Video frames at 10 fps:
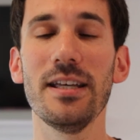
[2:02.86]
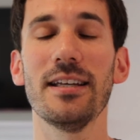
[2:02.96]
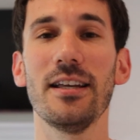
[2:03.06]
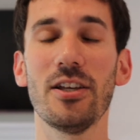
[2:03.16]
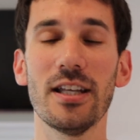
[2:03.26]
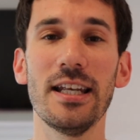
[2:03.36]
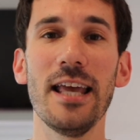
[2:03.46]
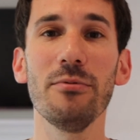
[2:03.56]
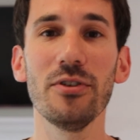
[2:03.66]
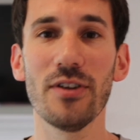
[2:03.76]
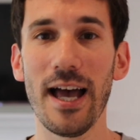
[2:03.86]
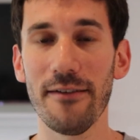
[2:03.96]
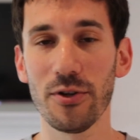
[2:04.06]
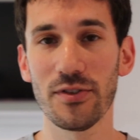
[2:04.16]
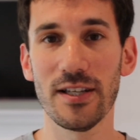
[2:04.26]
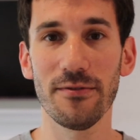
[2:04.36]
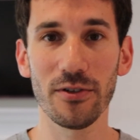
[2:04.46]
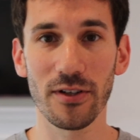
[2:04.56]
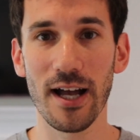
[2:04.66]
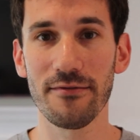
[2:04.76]
enable you to have those
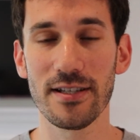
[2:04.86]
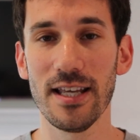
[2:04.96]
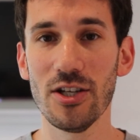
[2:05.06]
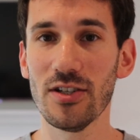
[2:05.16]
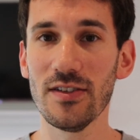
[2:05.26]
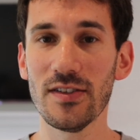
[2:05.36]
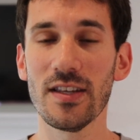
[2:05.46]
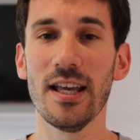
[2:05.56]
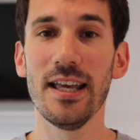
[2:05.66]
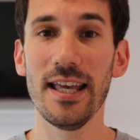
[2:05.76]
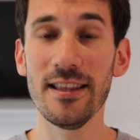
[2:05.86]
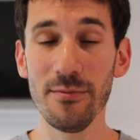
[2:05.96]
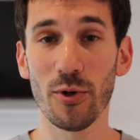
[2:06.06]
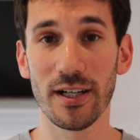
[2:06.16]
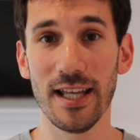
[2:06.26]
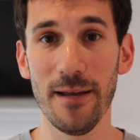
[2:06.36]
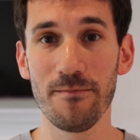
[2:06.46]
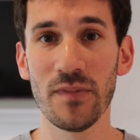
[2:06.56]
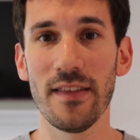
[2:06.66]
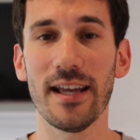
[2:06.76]
difficult conversations in the board
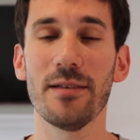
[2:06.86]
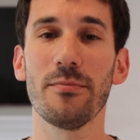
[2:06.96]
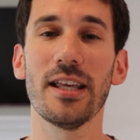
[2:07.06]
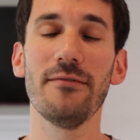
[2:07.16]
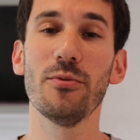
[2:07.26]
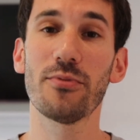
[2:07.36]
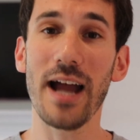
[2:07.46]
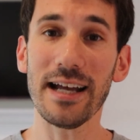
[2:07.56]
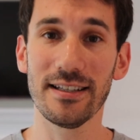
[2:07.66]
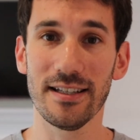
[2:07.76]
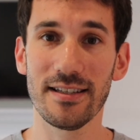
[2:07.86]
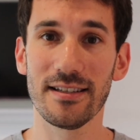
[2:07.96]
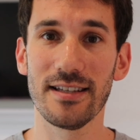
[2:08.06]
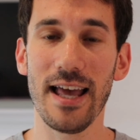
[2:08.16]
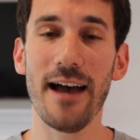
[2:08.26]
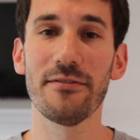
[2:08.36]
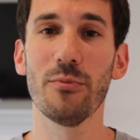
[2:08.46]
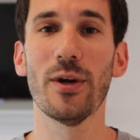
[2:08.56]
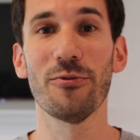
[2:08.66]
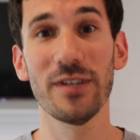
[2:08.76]
game that can give you practice to have them
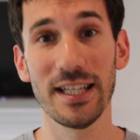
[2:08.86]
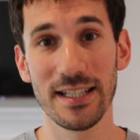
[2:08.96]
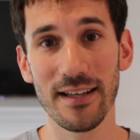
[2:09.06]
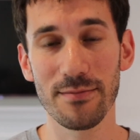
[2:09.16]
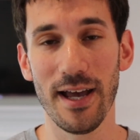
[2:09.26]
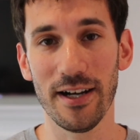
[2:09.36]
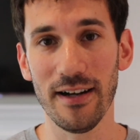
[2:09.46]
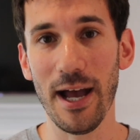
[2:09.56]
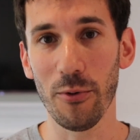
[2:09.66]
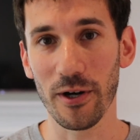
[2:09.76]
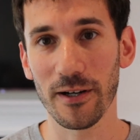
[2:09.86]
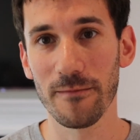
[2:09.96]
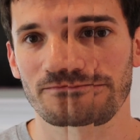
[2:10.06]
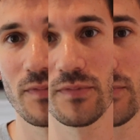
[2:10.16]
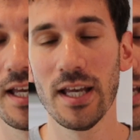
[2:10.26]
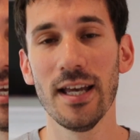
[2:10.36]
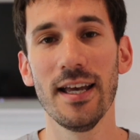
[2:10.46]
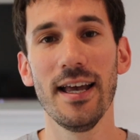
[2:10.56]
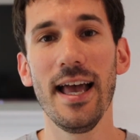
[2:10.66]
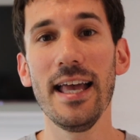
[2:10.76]
when it really does matter at work.
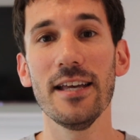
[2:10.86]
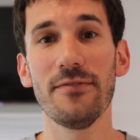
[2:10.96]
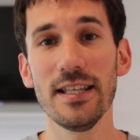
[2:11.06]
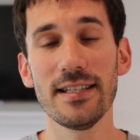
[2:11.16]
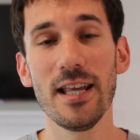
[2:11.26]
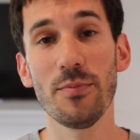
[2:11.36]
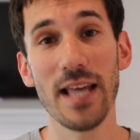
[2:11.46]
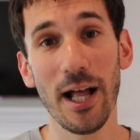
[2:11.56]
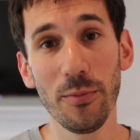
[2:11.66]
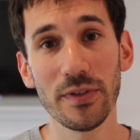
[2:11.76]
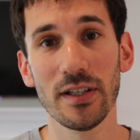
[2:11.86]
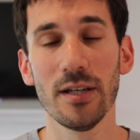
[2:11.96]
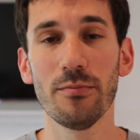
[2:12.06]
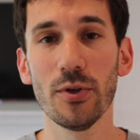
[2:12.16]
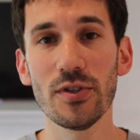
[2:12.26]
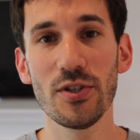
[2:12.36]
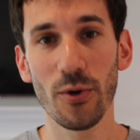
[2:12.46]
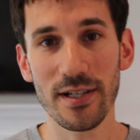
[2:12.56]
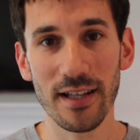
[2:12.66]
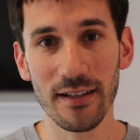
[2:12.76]
Hey, if these tips helped boost
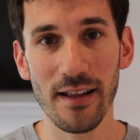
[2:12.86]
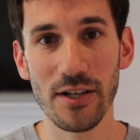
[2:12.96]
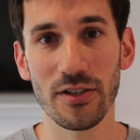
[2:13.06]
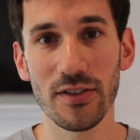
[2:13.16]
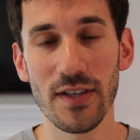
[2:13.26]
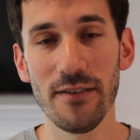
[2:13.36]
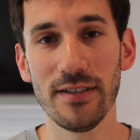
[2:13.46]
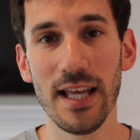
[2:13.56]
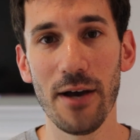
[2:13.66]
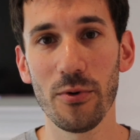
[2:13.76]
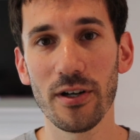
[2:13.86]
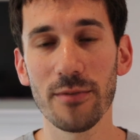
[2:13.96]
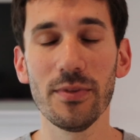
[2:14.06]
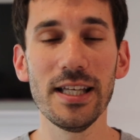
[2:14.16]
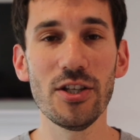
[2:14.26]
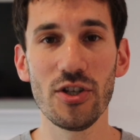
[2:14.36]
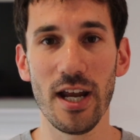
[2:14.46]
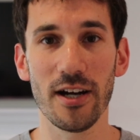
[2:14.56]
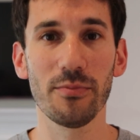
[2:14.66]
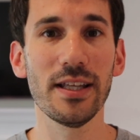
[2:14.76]
your psychological safety at work, please
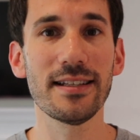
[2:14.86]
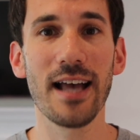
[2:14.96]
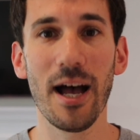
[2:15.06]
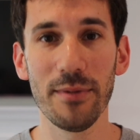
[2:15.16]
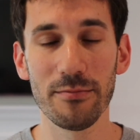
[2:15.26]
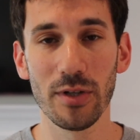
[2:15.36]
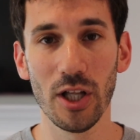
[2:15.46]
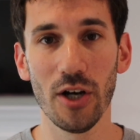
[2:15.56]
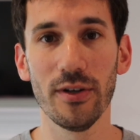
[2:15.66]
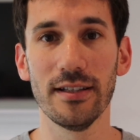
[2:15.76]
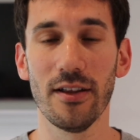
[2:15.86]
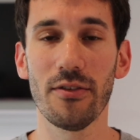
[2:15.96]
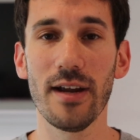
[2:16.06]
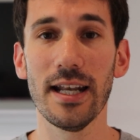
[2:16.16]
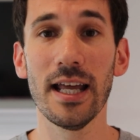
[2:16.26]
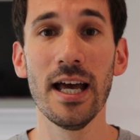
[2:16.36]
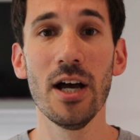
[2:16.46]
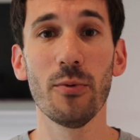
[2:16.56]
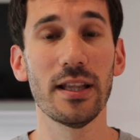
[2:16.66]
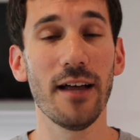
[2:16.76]
share, please comment below in the thread.
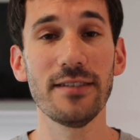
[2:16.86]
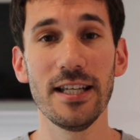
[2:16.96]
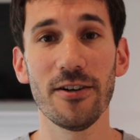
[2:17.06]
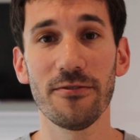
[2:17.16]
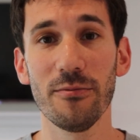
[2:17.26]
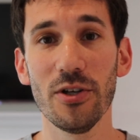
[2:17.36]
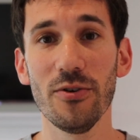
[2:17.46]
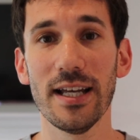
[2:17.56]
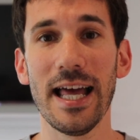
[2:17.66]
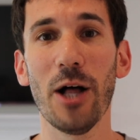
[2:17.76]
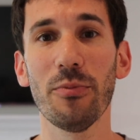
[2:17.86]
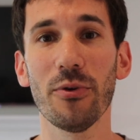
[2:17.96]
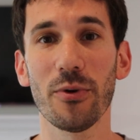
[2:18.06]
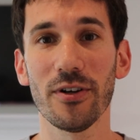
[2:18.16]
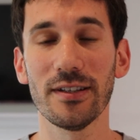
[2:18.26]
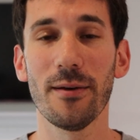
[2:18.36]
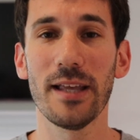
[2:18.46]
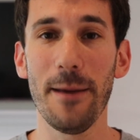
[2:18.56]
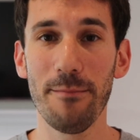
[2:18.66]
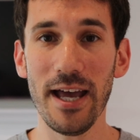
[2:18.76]
We'd love to hear from you and help the world
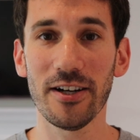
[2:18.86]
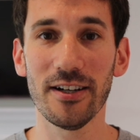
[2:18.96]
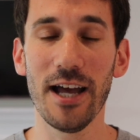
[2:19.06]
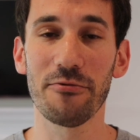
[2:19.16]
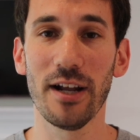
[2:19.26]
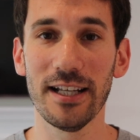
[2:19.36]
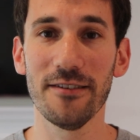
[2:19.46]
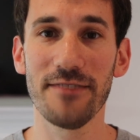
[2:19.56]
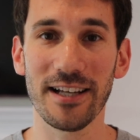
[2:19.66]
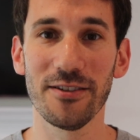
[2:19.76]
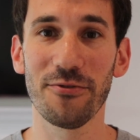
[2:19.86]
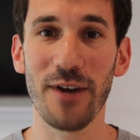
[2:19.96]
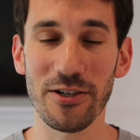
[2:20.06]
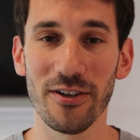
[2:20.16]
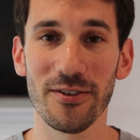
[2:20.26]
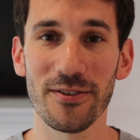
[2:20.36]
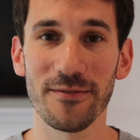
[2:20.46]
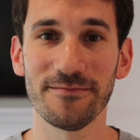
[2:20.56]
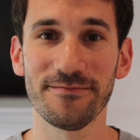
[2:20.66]
get better at running effective retros.